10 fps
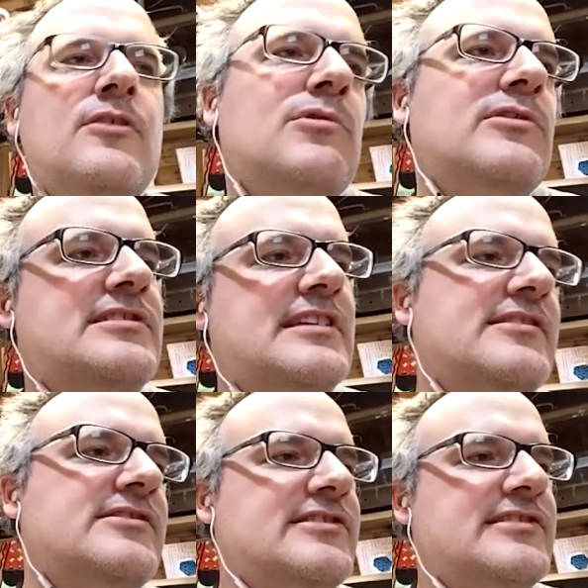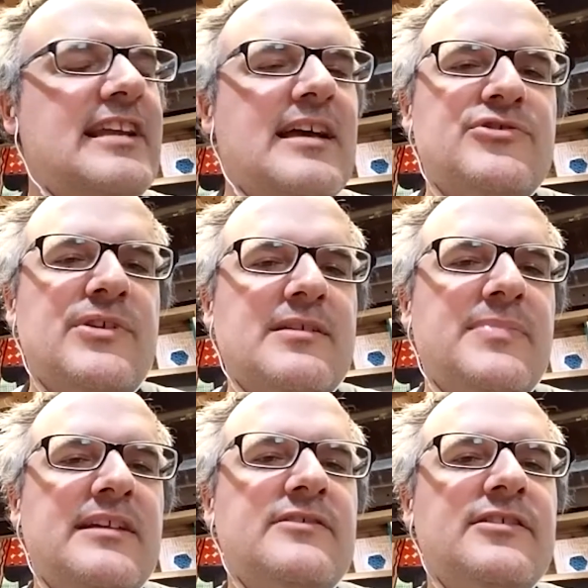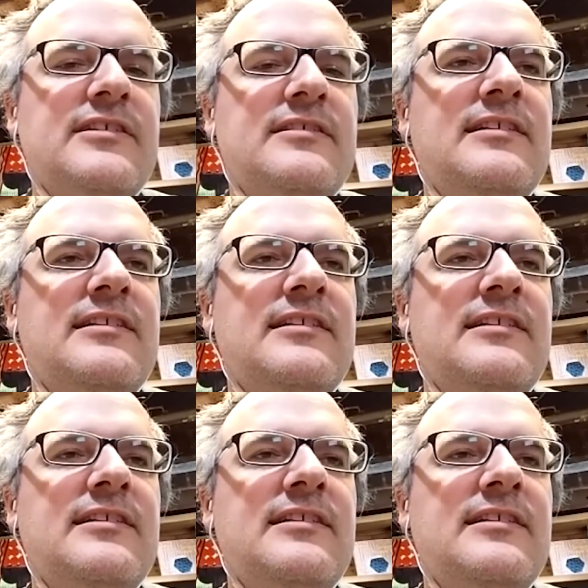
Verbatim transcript: well, this guy's just an abstract painter